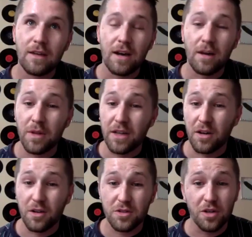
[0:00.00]
I'm like
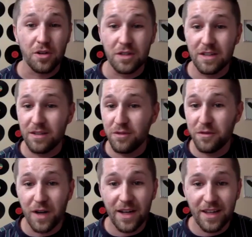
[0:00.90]

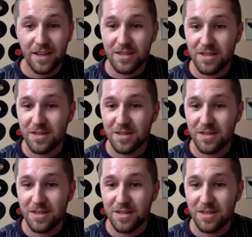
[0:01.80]
alternative, I guess.